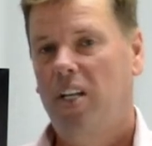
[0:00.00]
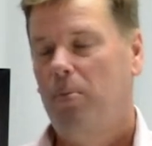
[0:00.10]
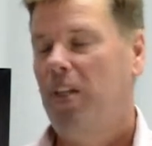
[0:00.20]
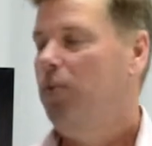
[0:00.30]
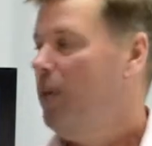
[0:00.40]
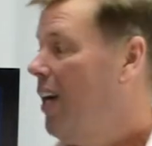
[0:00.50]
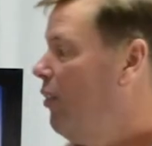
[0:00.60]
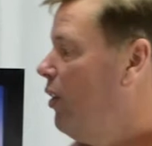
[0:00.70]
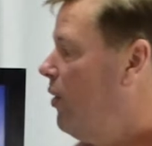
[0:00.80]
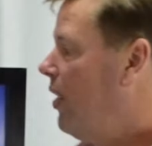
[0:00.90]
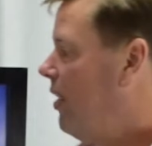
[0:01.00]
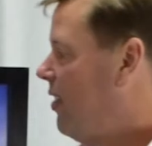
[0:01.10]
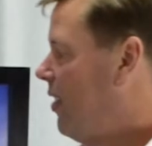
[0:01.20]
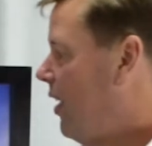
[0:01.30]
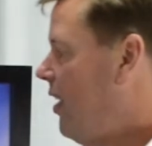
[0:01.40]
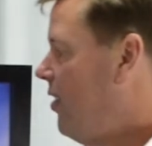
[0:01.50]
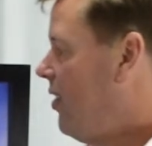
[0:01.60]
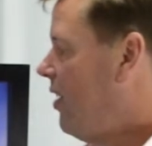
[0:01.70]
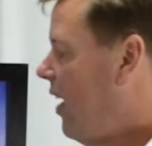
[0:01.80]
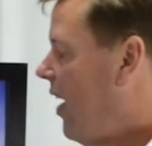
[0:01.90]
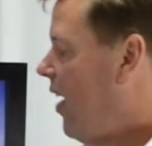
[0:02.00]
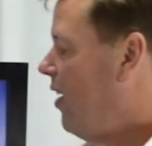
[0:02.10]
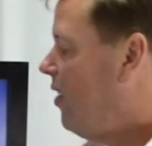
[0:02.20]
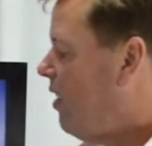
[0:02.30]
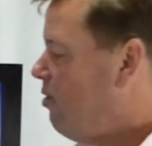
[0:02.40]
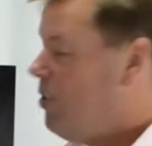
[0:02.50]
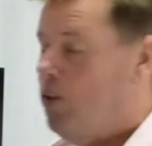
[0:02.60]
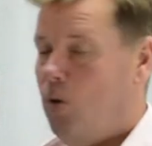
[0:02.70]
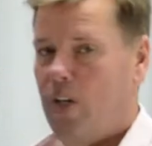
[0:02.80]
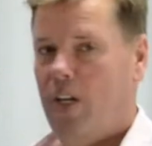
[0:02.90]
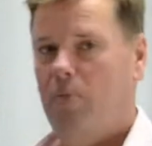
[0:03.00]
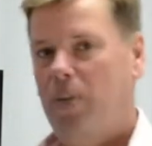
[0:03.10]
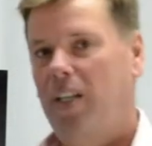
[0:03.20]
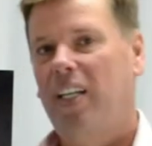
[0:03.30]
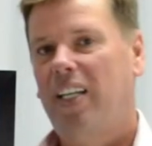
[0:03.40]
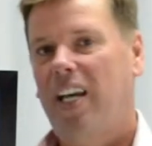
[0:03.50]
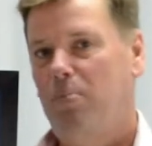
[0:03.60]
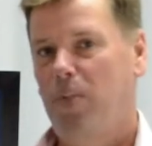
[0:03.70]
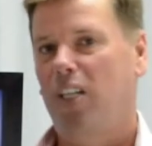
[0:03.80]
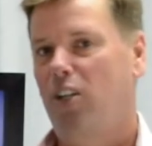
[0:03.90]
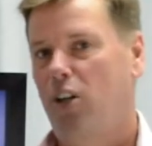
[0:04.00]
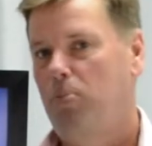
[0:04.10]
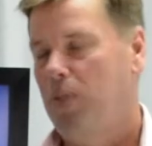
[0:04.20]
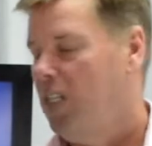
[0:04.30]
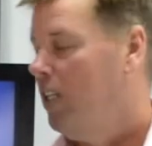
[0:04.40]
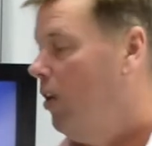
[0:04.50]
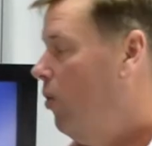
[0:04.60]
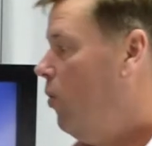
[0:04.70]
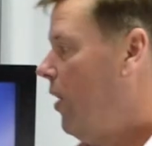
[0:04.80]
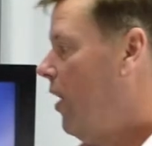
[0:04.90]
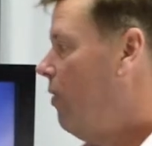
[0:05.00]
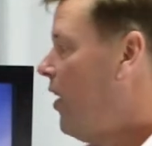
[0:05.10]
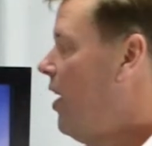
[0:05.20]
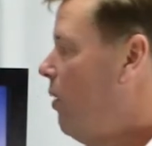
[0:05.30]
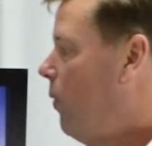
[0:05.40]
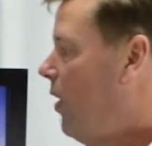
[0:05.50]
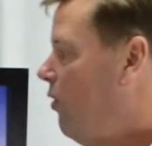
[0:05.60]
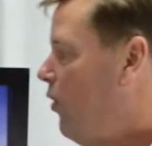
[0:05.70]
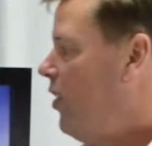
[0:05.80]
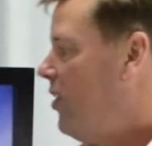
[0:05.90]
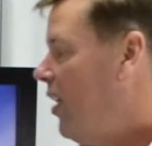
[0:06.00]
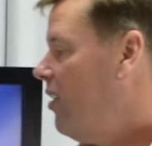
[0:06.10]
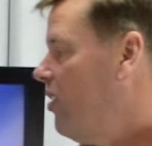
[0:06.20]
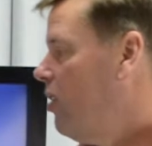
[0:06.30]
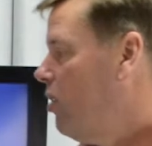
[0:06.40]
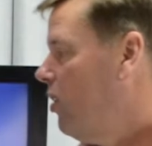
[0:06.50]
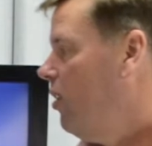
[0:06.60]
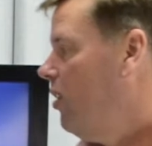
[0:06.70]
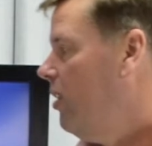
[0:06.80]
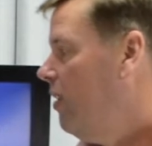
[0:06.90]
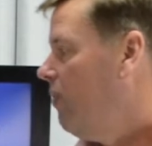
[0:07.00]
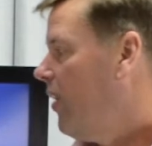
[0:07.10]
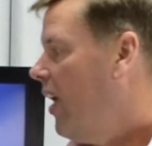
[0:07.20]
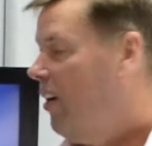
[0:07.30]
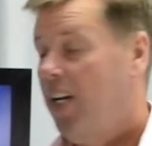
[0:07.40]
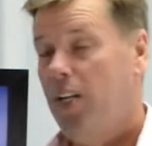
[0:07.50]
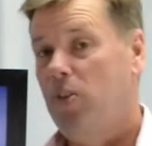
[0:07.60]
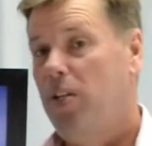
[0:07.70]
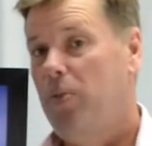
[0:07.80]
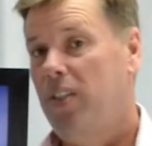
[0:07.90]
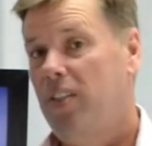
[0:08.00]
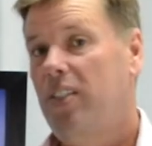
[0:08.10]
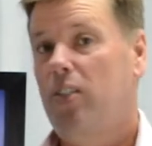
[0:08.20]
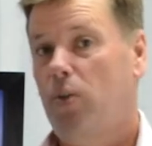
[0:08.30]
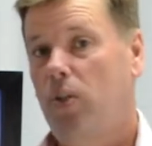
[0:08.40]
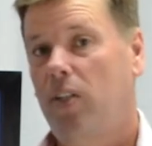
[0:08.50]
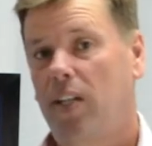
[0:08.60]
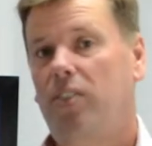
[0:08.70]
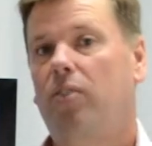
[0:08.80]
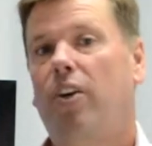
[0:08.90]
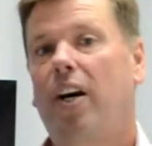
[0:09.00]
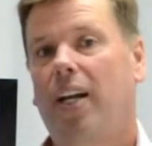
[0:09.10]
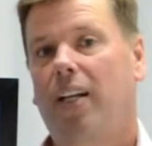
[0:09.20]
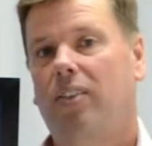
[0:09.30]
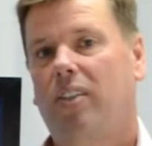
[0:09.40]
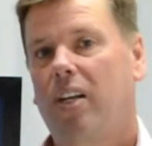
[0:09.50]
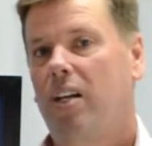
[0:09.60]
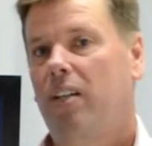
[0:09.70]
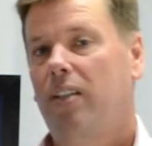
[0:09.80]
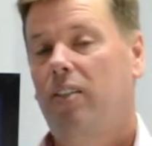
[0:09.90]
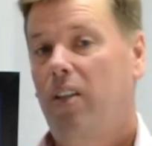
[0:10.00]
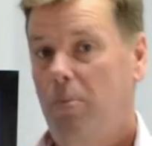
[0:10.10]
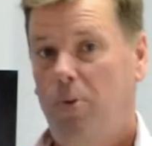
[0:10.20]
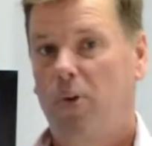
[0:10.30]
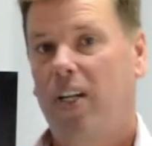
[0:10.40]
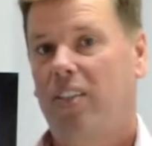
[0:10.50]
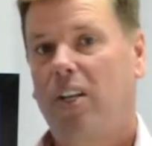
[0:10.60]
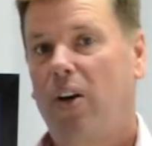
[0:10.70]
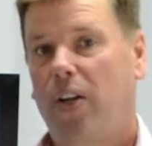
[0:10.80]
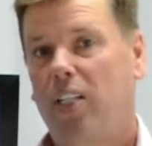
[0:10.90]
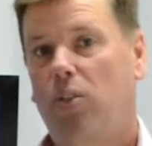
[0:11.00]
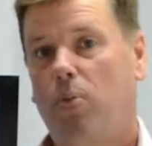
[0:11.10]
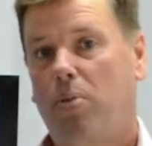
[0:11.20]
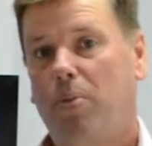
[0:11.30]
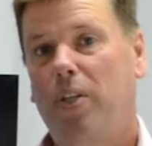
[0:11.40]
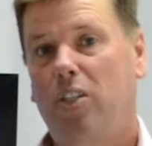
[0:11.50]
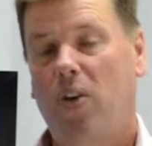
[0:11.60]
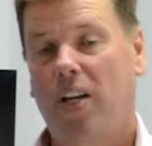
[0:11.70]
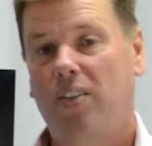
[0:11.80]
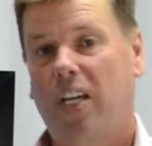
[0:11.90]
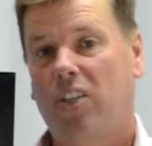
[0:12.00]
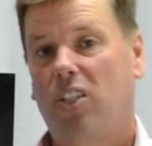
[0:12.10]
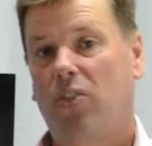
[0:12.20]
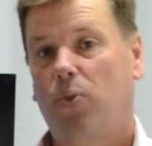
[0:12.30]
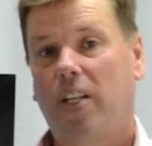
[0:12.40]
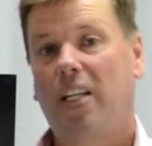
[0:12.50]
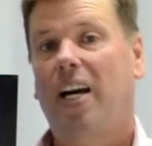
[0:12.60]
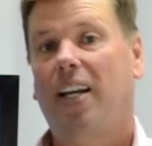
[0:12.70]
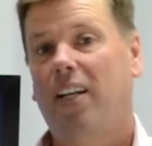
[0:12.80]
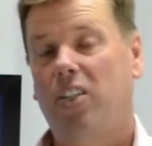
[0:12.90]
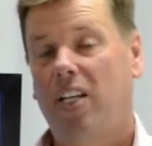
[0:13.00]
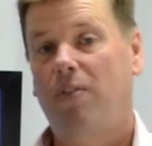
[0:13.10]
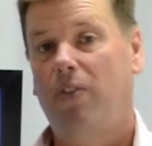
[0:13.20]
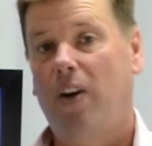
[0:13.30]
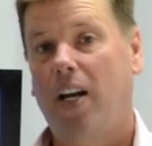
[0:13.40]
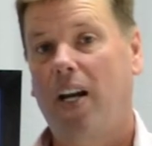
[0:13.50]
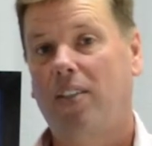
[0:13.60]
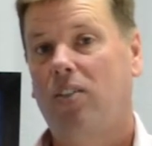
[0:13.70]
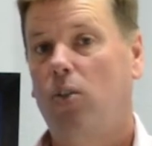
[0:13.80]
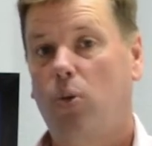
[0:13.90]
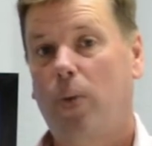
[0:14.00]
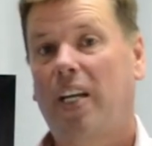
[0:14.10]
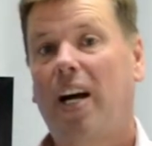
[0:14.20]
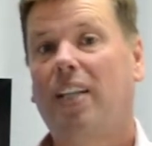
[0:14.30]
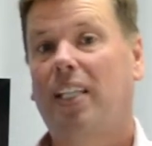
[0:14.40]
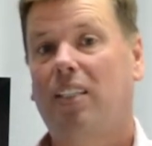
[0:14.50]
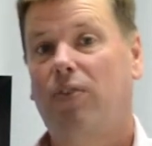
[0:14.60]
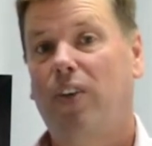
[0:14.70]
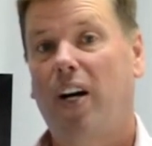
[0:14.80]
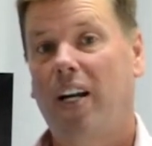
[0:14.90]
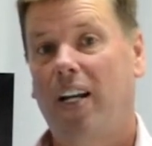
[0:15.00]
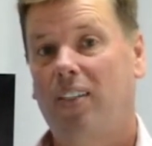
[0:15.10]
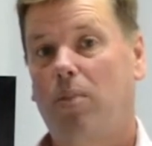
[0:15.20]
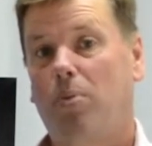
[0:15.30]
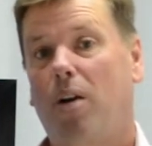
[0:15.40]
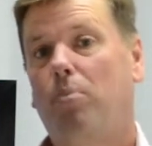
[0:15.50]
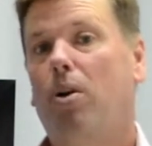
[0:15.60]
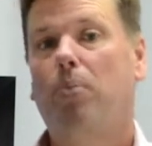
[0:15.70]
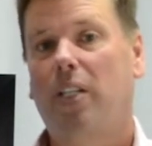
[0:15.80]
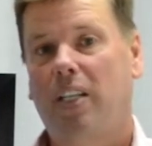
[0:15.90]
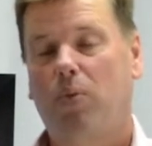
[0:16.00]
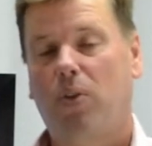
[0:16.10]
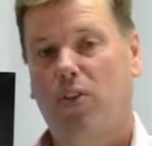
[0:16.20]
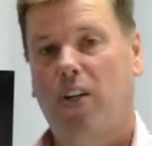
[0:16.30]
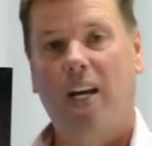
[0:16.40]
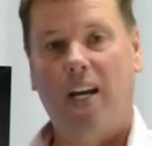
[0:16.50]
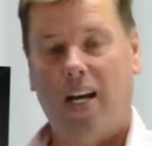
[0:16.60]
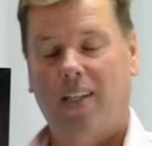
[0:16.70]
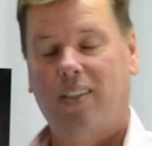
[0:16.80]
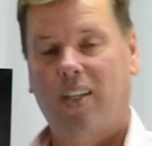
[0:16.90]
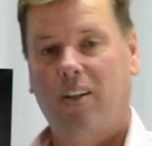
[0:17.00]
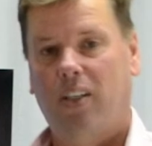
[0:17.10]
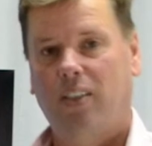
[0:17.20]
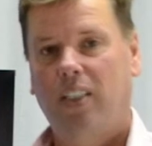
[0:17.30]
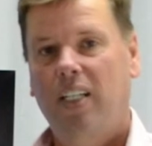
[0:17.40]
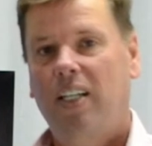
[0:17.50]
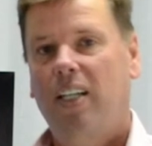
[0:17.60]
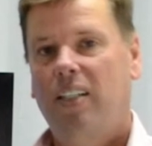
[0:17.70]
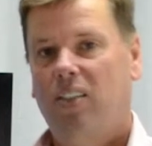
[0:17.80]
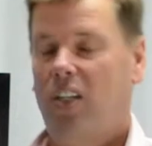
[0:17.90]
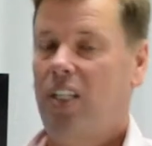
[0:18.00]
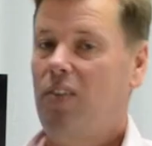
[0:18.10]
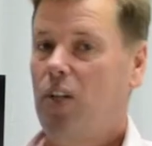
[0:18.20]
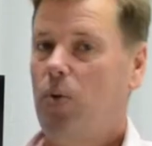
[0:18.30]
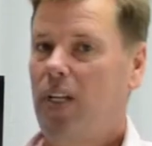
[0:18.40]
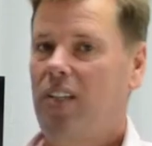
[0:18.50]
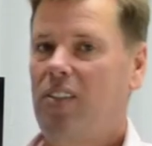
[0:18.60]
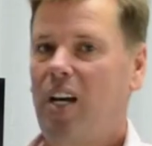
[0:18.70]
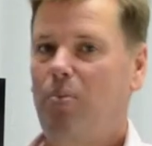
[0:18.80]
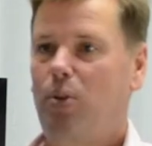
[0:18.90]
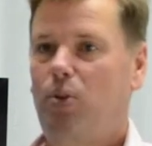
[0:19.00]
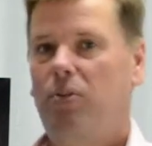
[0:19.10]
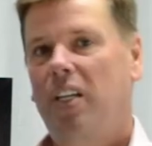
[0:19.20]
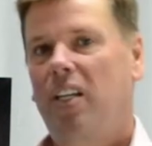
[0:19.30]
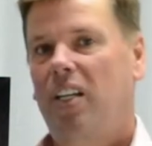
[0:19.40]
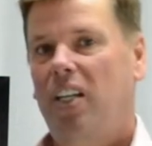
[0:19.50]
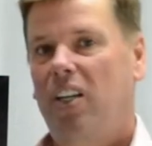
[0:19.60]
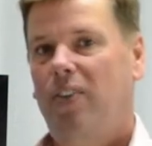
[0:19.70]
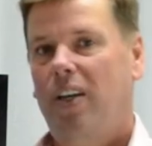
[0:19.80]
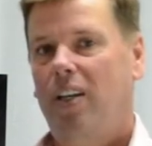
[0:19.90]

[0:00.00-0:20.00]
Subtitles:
But if we have a look at this list, and there is an order, but it can be in no particular order, one of the first things to do, and I agree with this, is organise your finance. There's no point us going into a property transaction if we can't actually get finance, or we can't get the finance to buy a property that we've got our hearts set on. So to give you a quick example, if